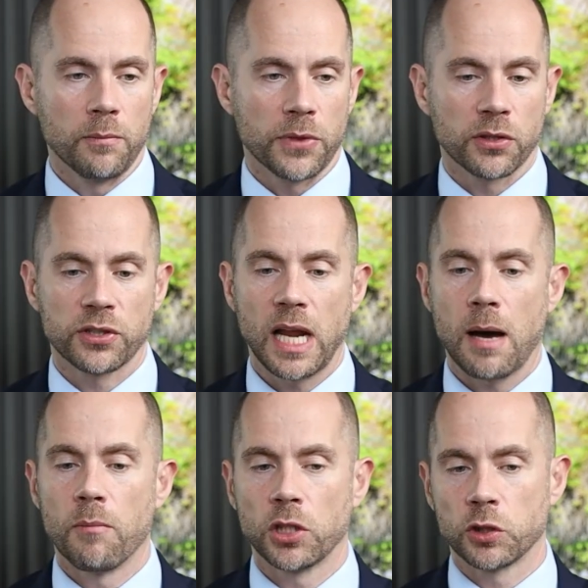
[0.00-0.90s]
There's
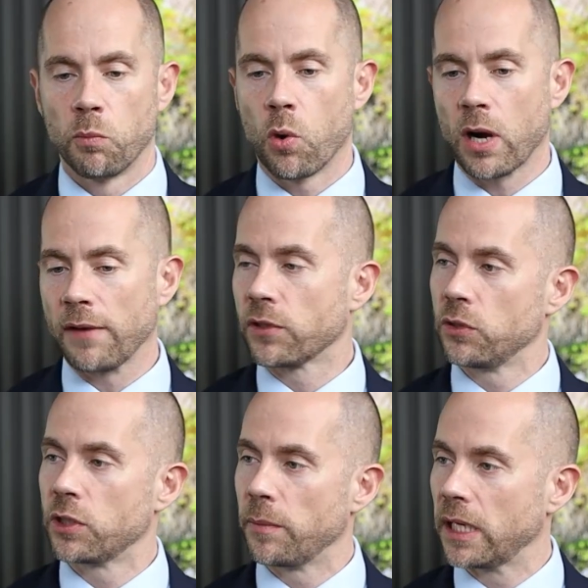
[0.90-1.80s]
not much more after you
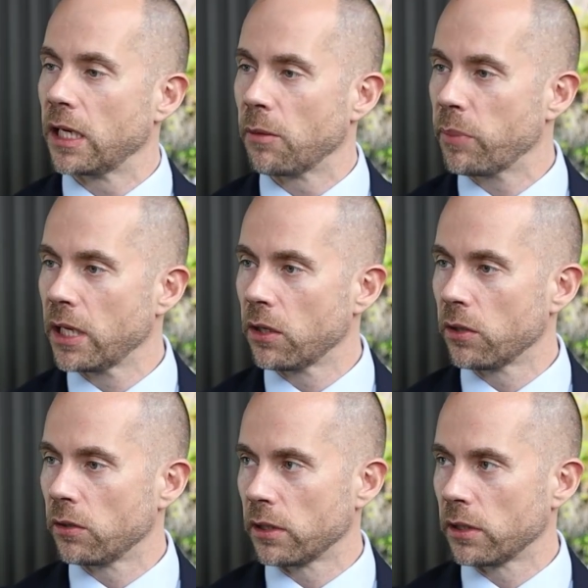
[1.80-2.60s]
submit an appeal